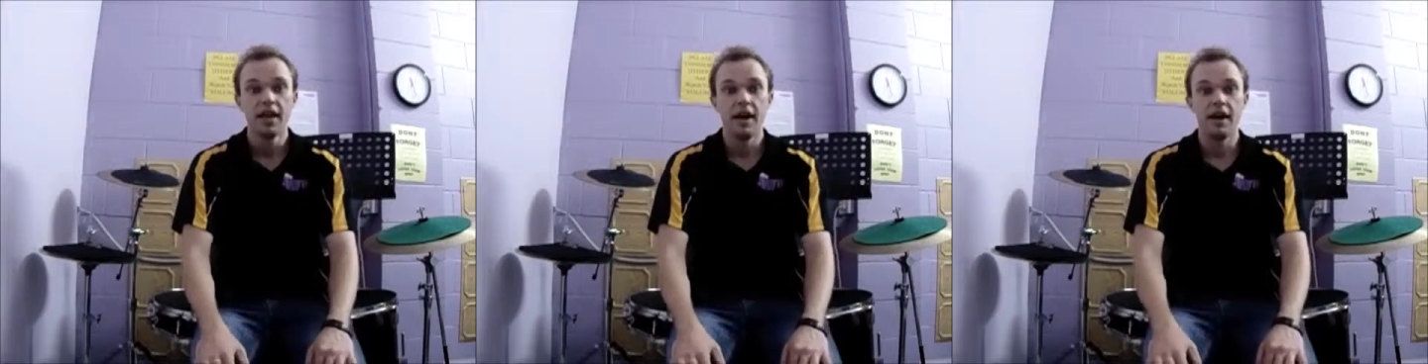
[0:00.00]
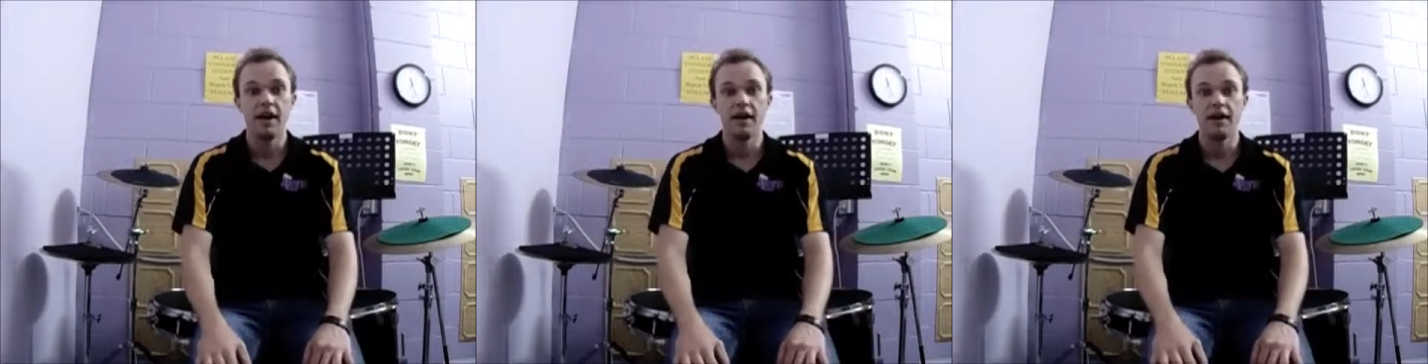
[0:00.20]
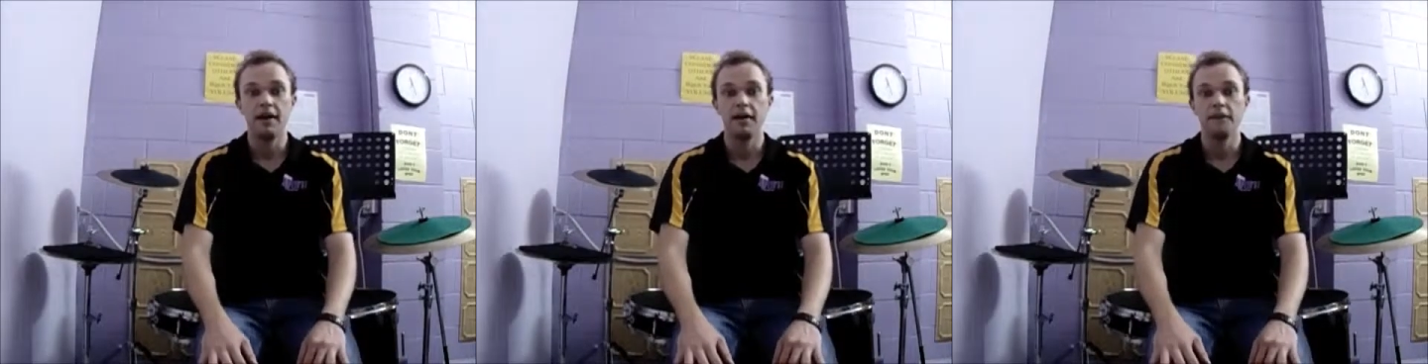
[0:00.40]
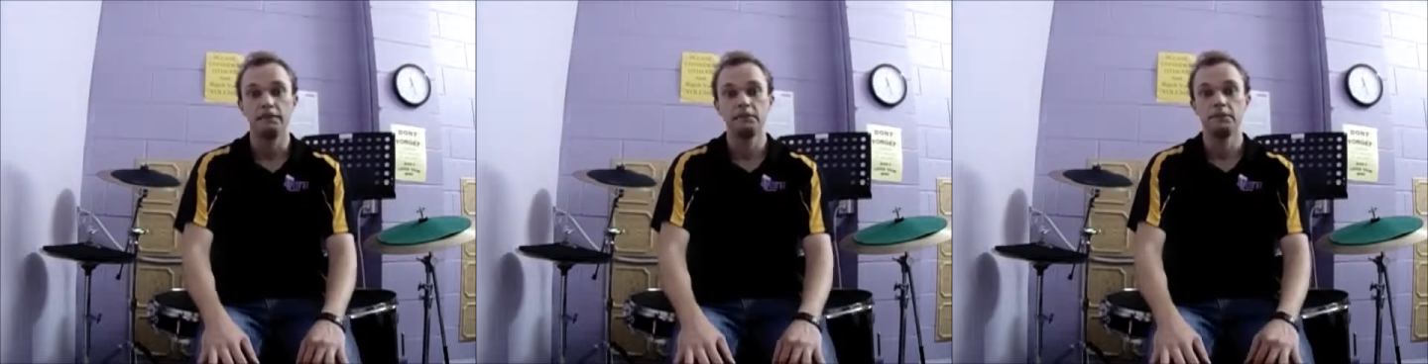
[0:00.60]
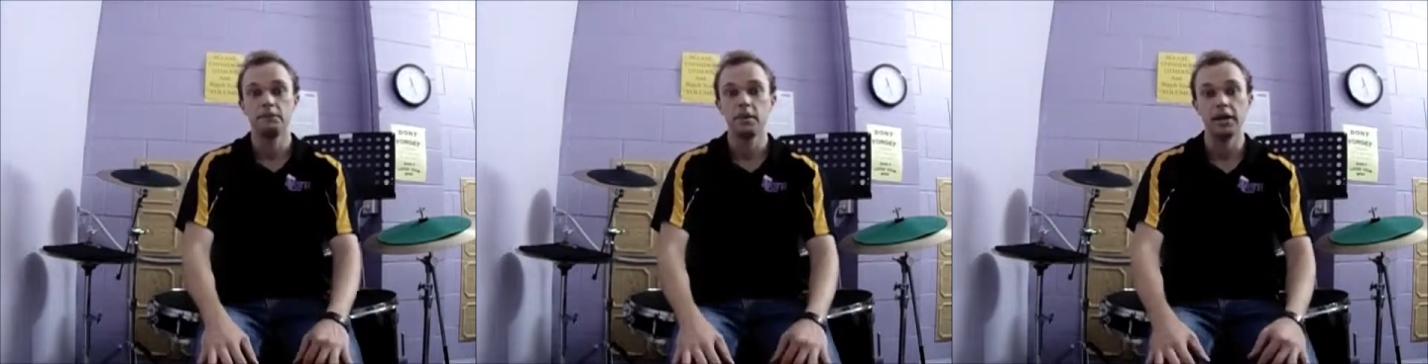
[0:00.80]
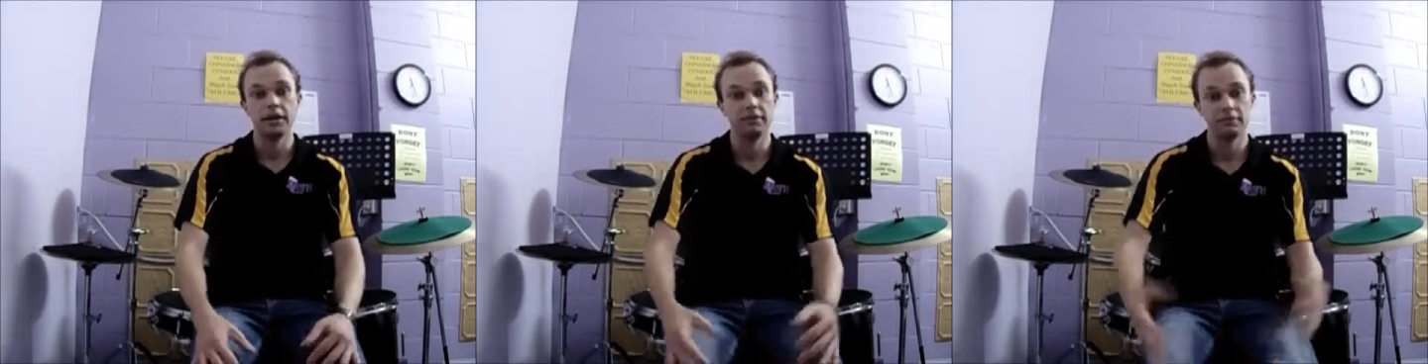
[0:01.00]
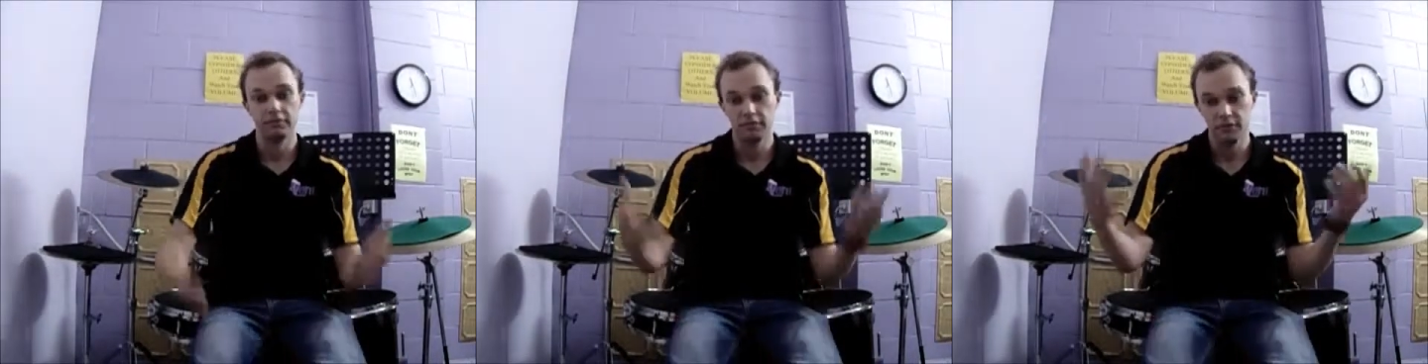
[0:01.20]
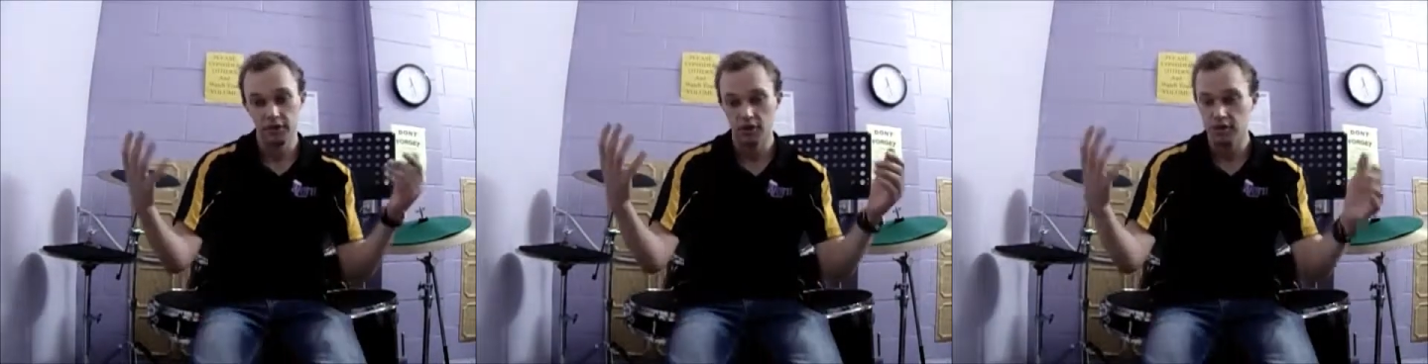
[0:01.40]
but
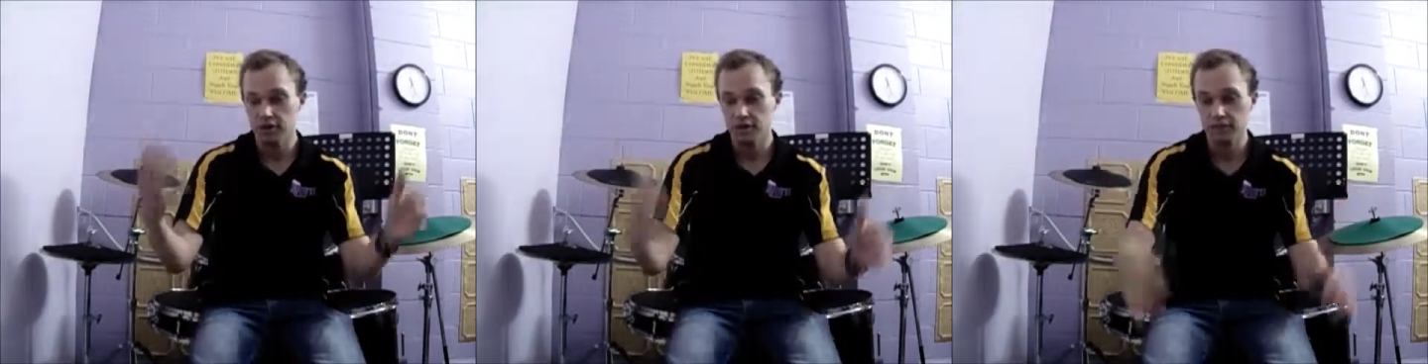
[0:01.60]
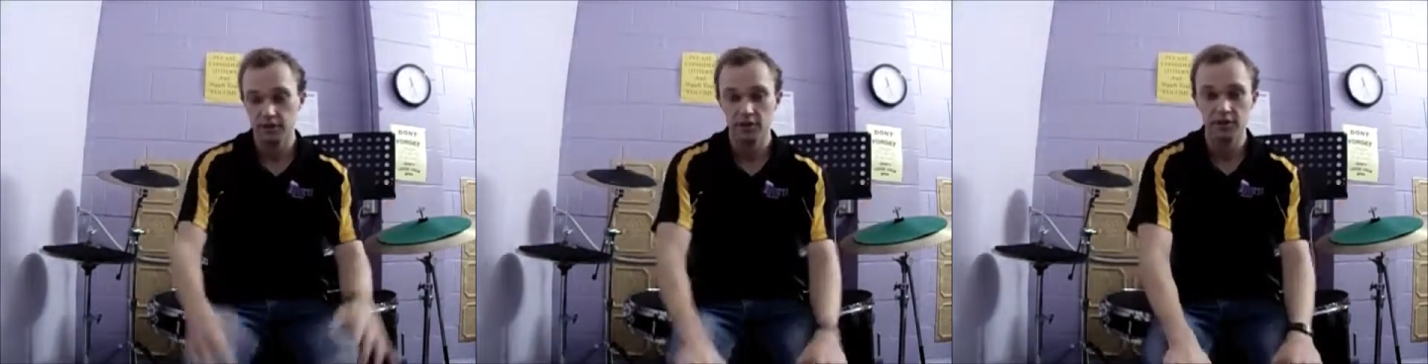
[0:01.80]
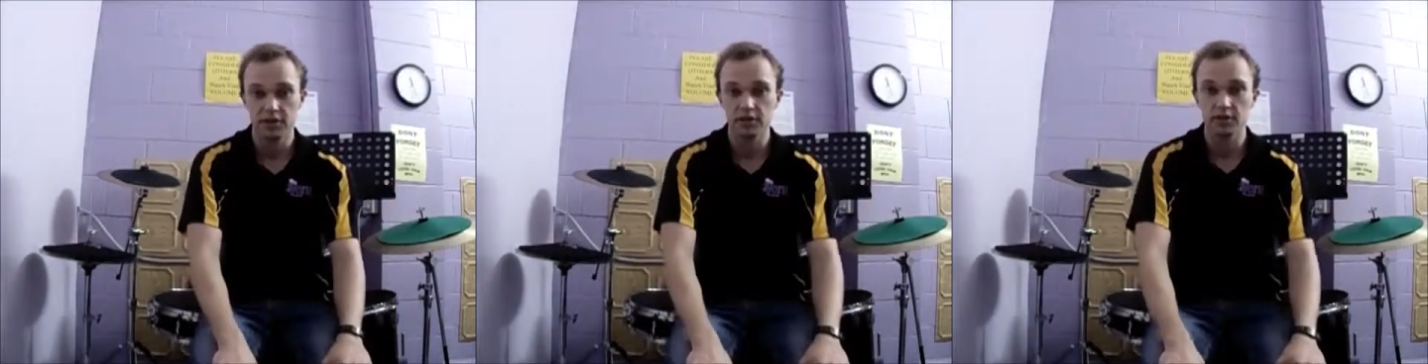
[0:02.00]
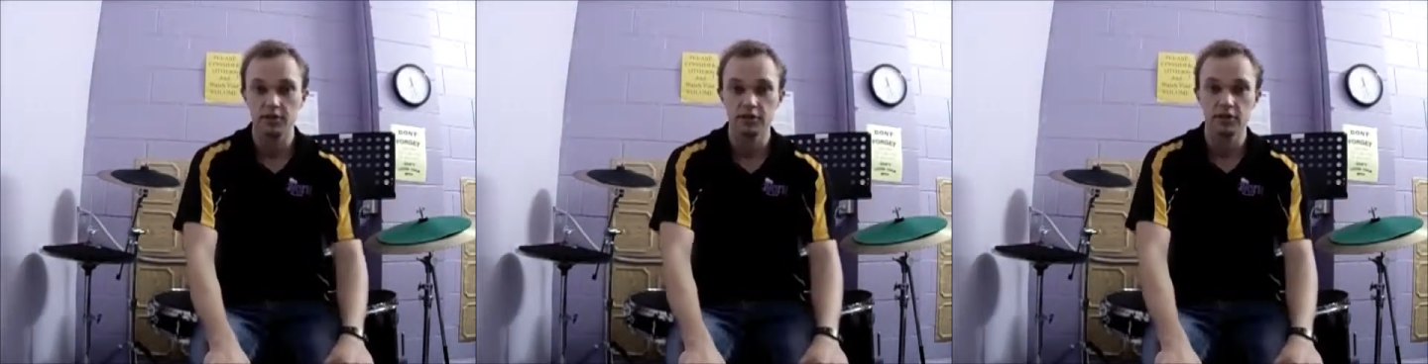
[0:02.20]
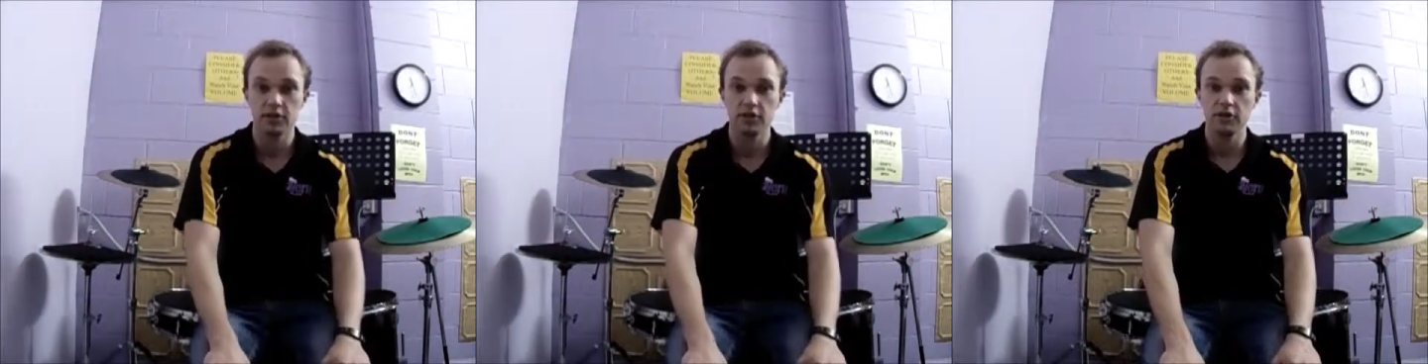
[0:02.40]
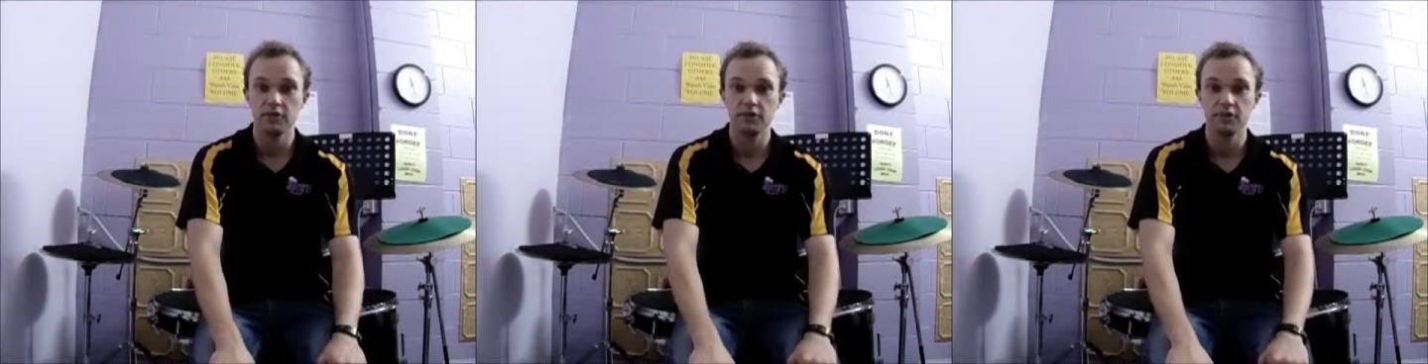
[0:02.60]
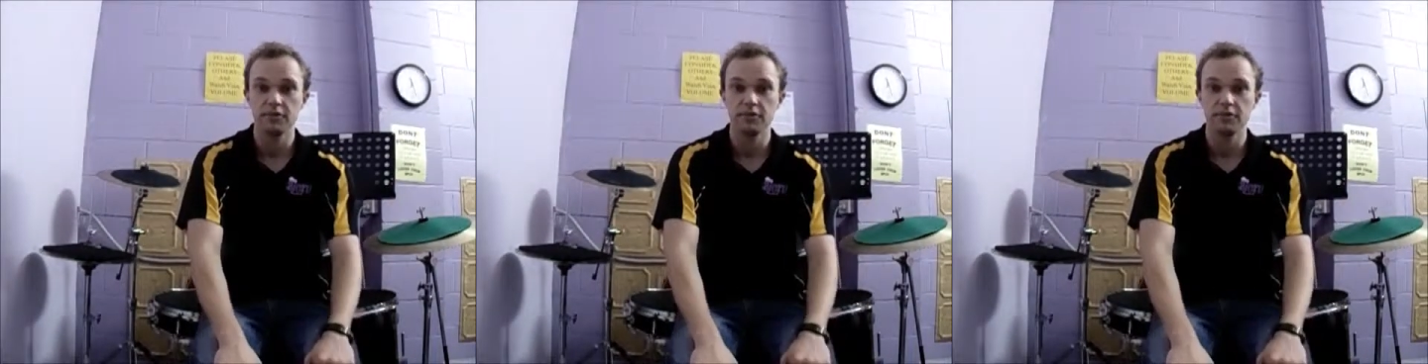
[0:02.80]
guys in music stores and girls